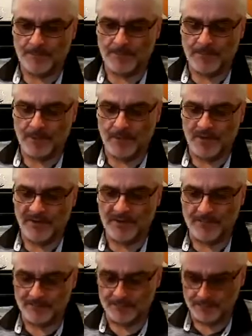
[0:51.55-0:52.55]
I think
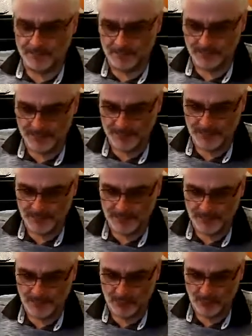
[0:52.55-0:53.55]

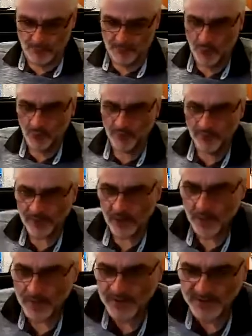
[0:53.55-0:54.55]
more important than
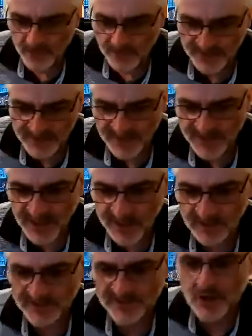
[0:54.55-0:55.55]
going into it in detail
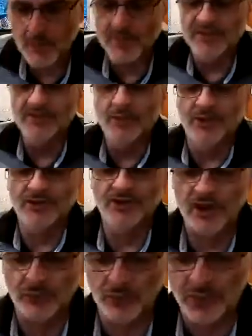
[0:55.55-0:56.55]
is going into it
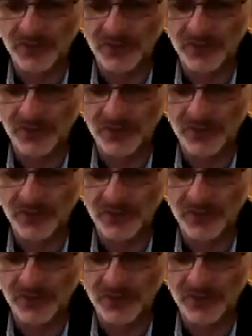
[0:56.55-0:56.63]
generally.